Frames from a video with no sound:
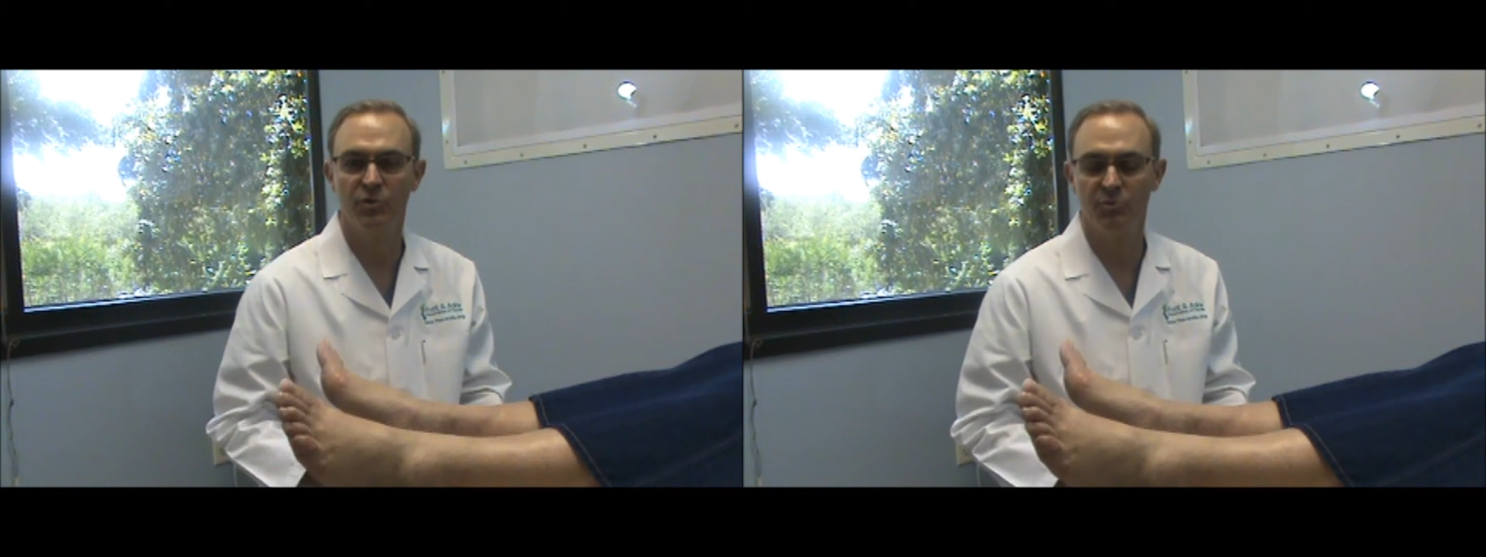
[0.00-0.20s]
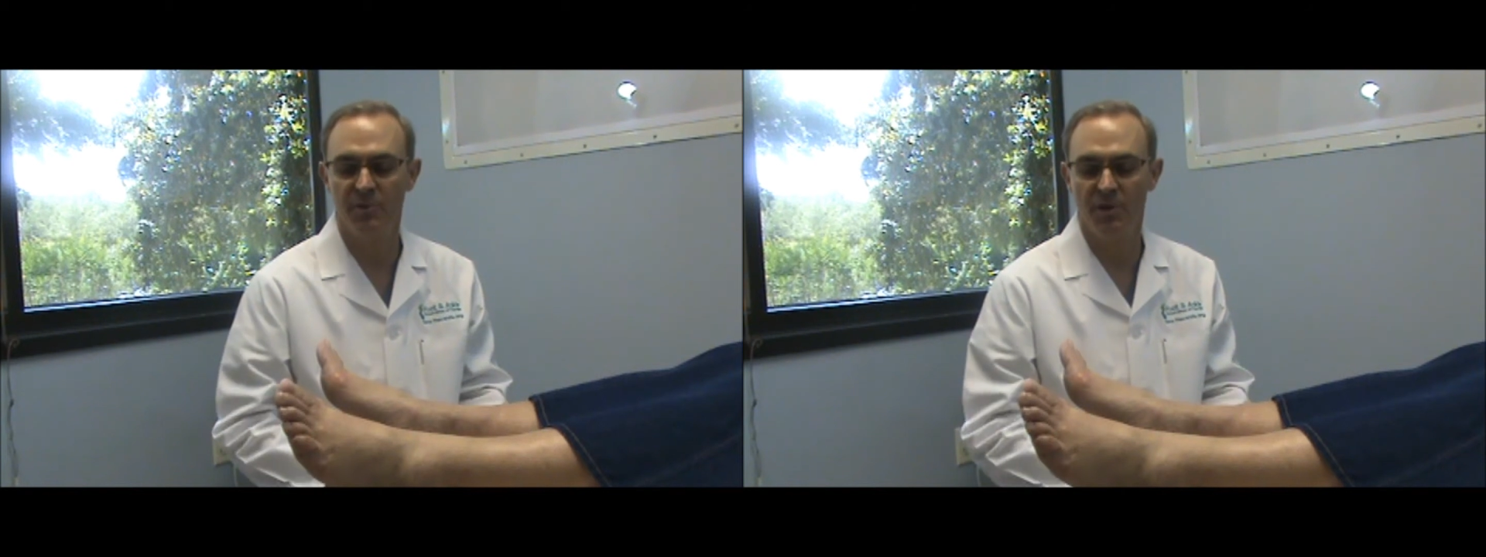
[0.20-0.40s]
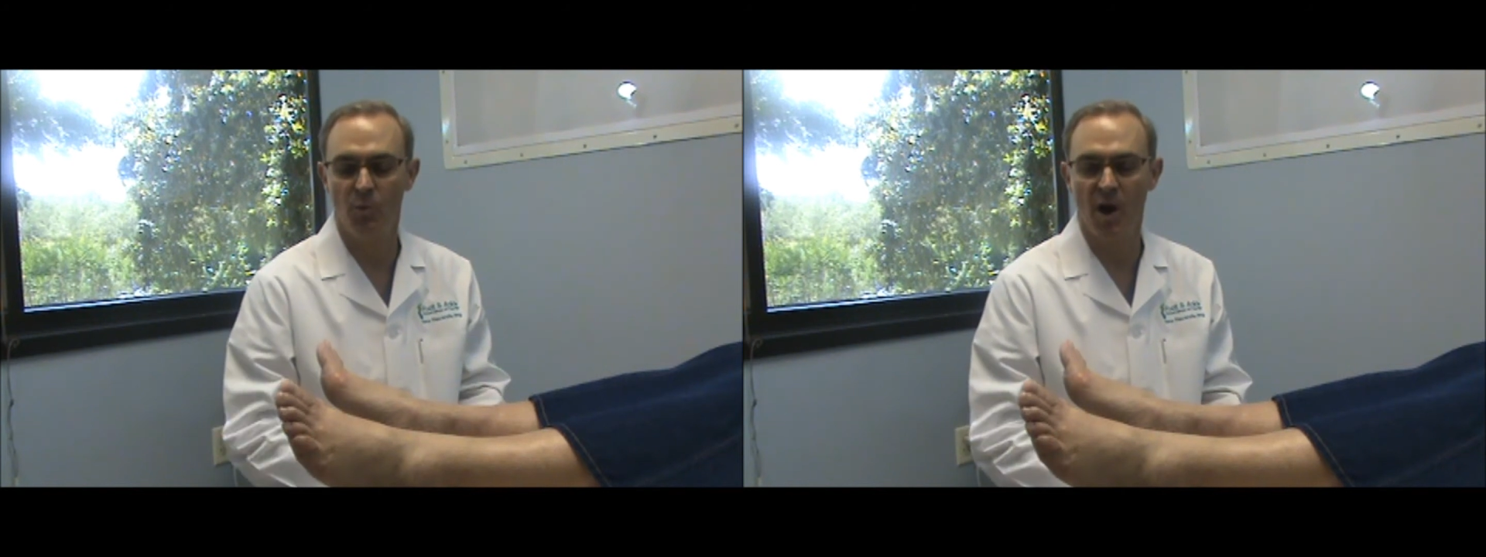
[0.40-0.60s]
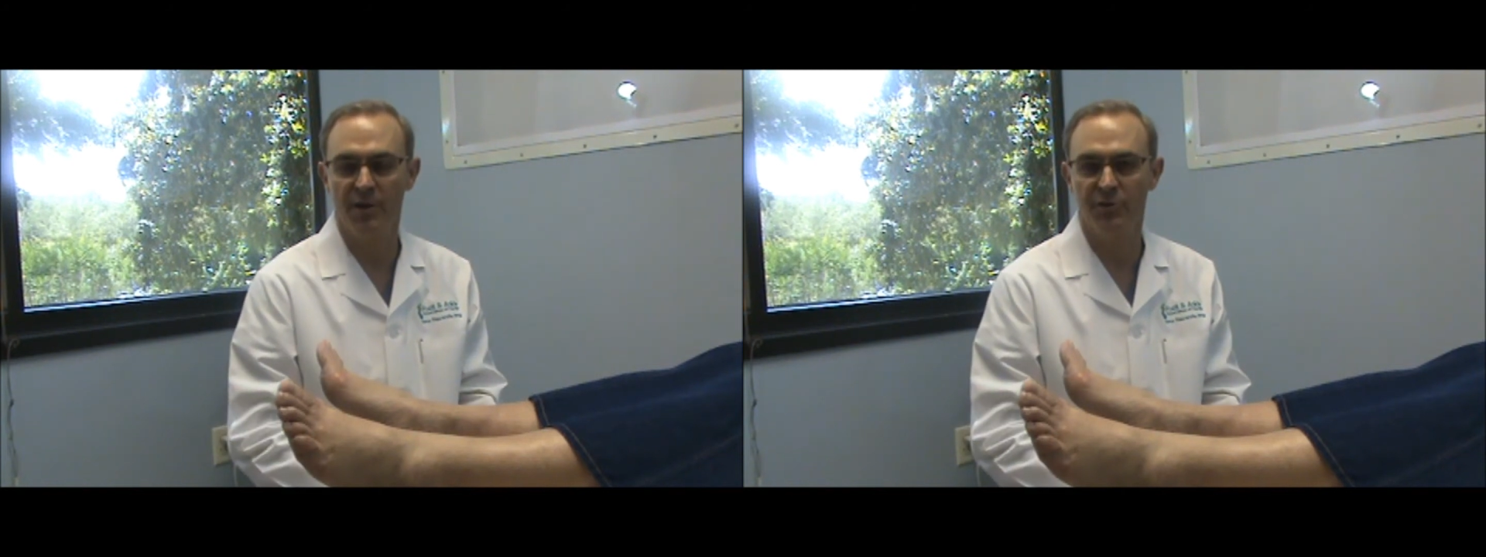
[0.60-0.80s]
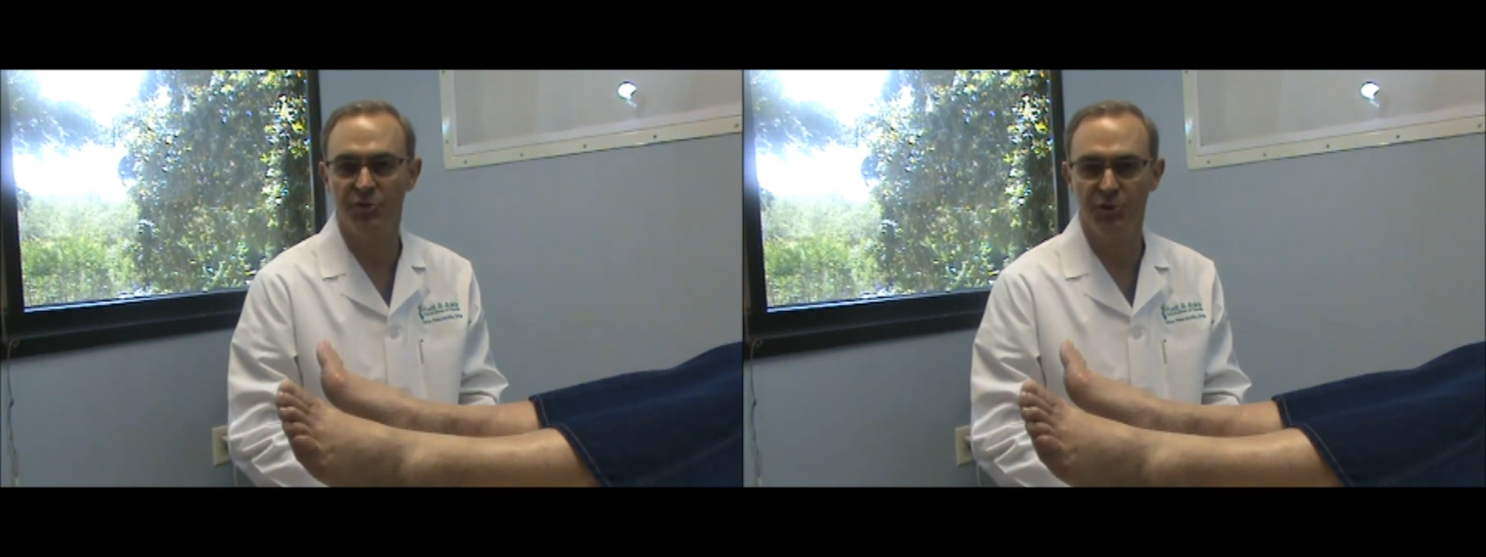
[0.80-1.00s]
which would be a
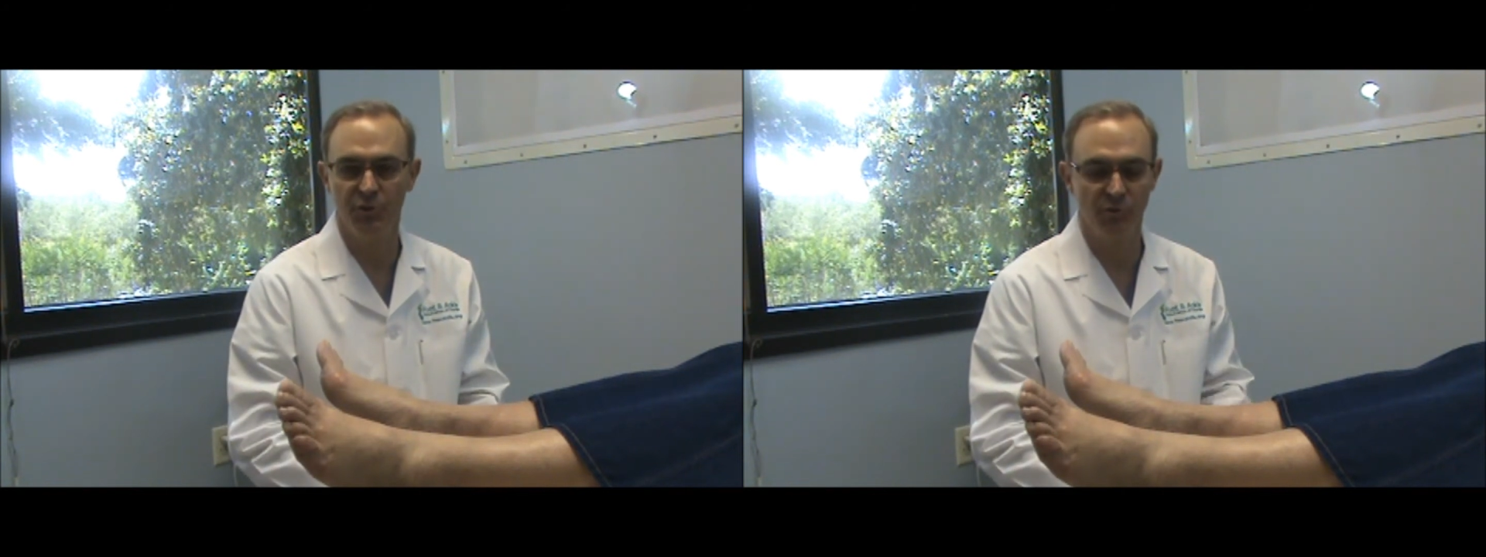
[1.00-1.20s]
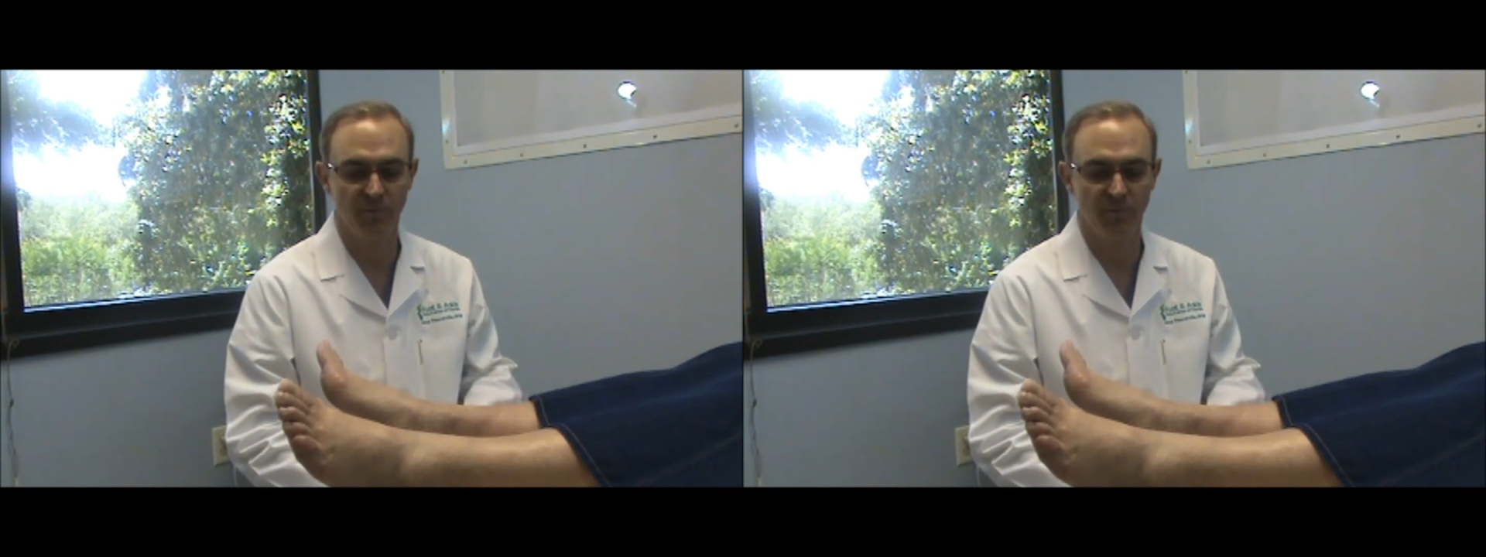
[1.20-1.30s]
wider shoe